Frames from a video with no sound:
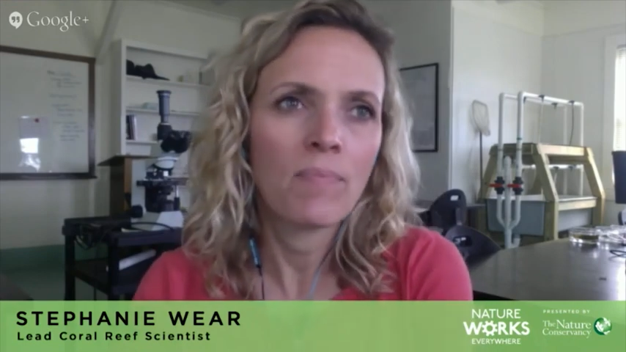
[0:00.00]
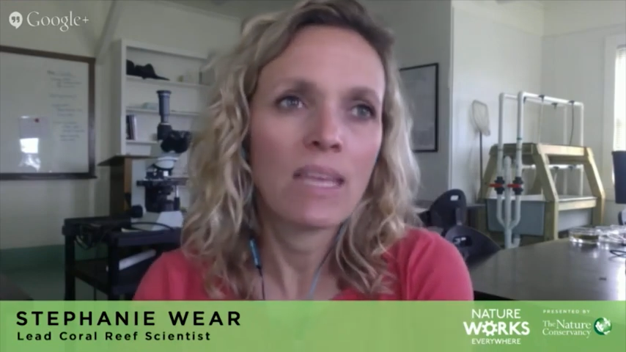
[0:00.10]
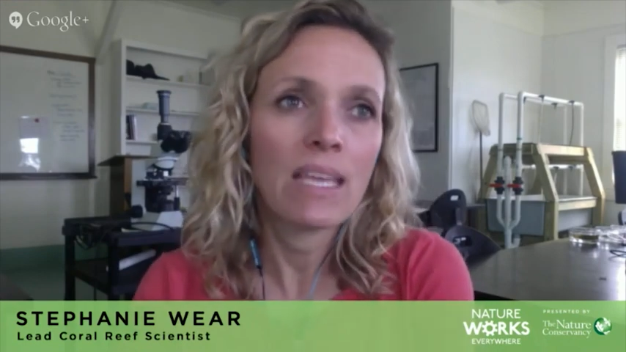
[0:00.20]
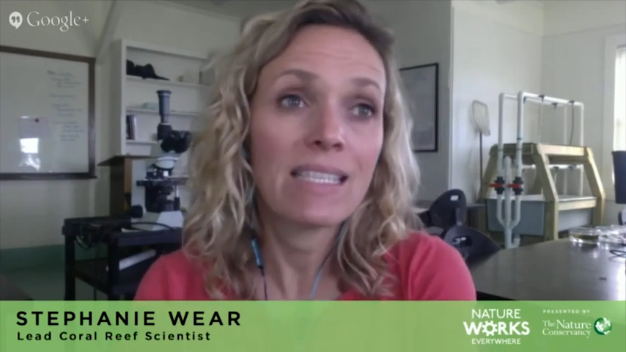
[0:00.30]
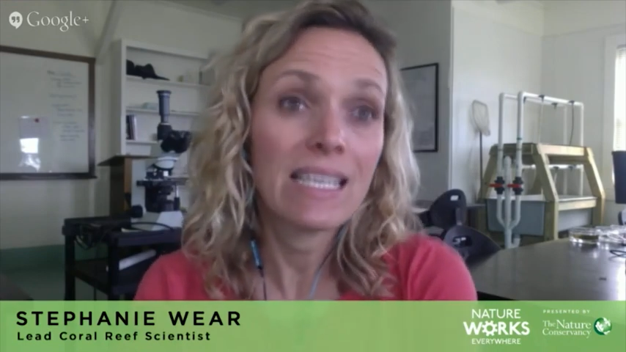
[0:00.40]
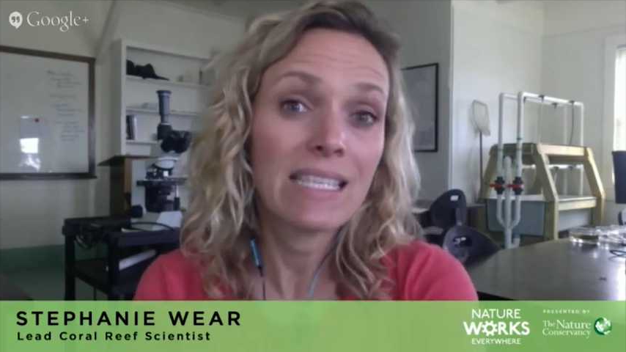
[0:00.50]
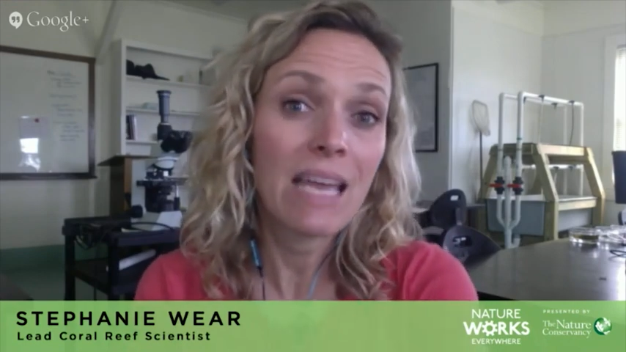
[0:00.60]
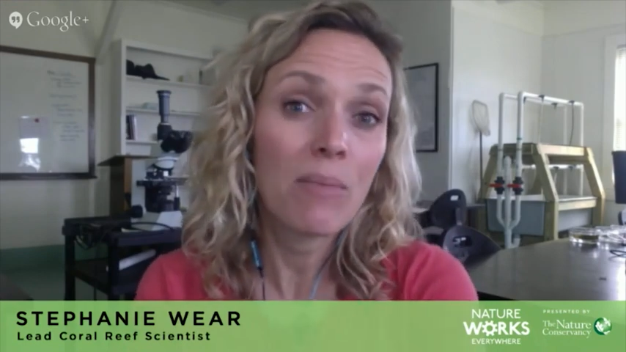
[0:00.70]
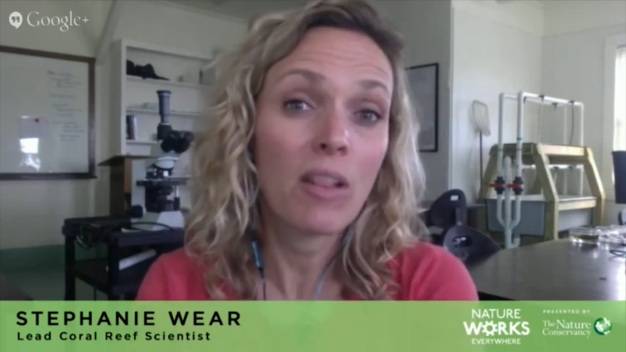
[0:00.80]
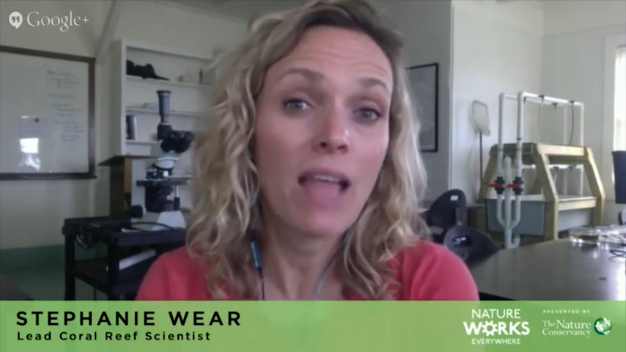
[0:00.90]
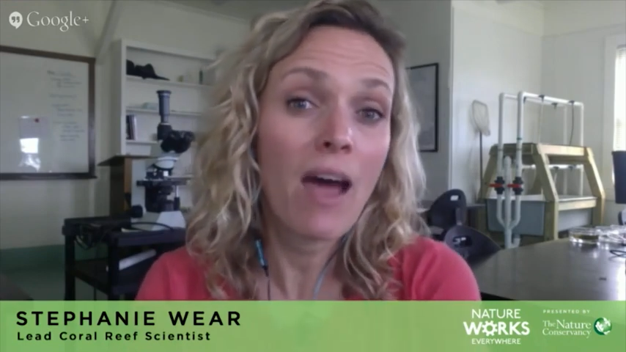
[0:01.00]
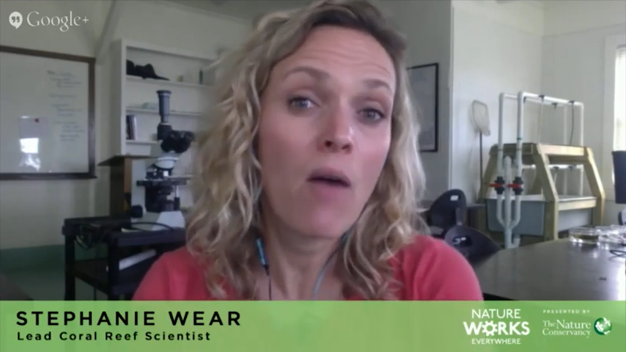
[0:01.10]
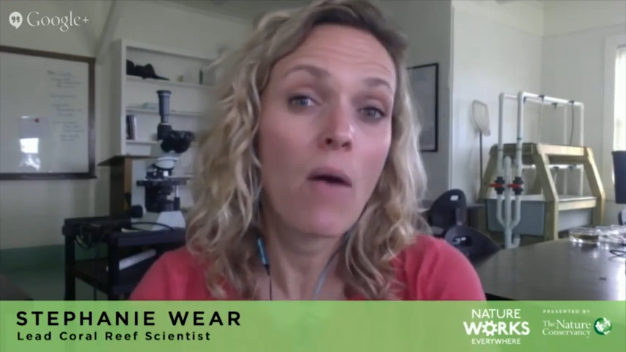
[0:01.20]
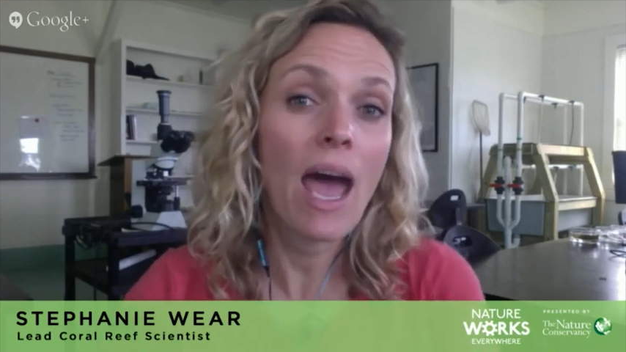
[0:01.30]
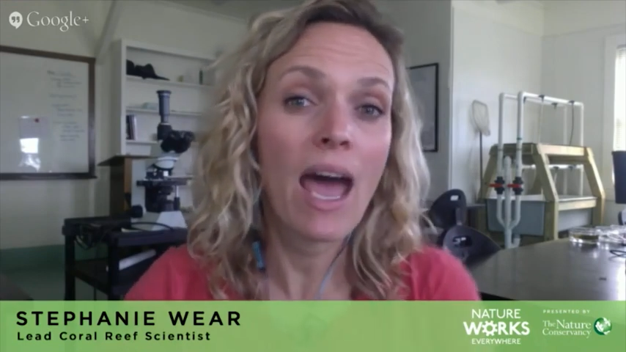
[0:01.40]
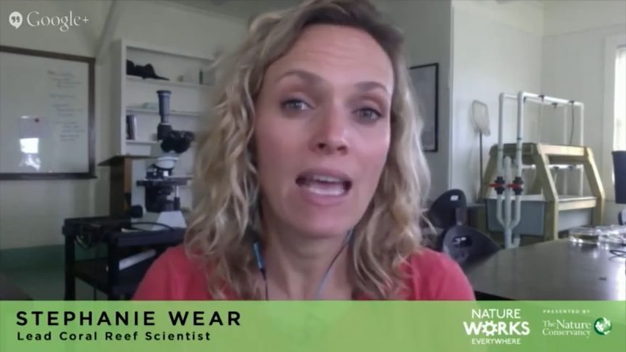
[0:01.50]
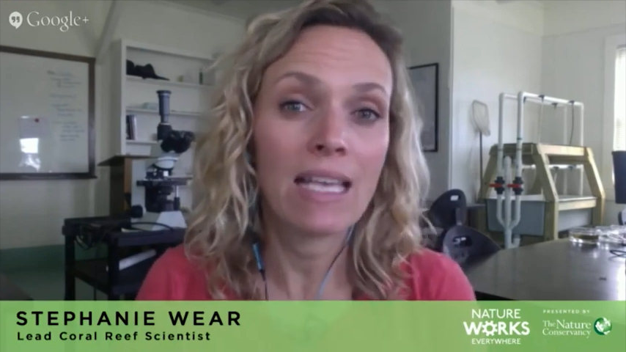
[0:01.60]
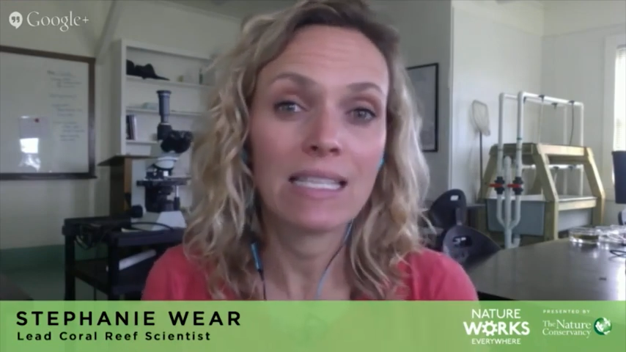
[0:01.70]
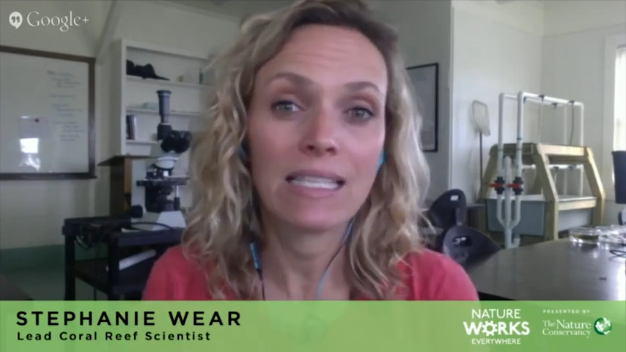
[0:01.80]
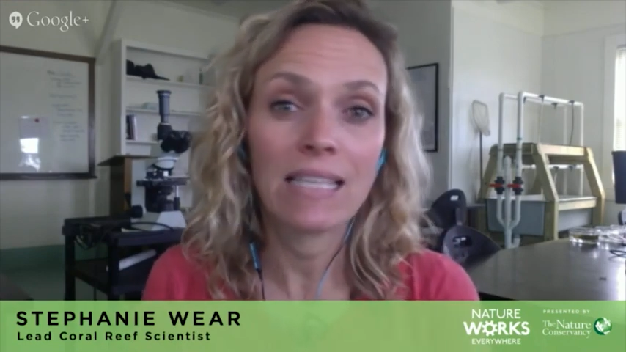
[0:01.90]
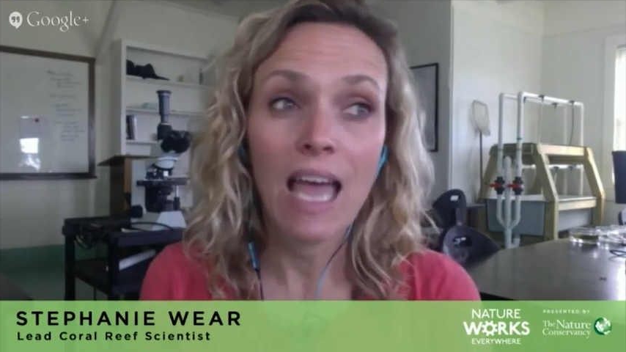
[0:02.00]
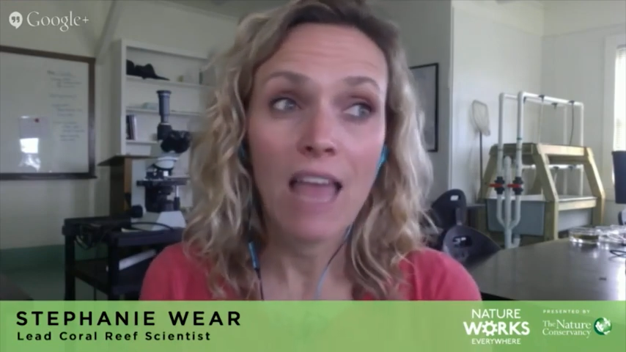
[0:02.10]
is they set Palau as